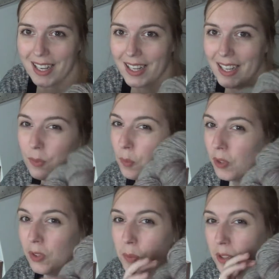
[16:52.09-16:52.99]
I have
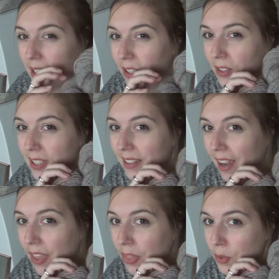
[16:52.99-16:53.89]
more, but I only
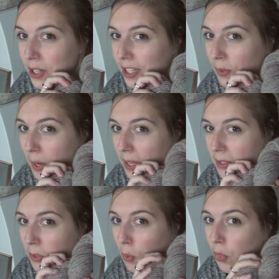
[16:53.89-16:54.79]
dyed 3 skeins.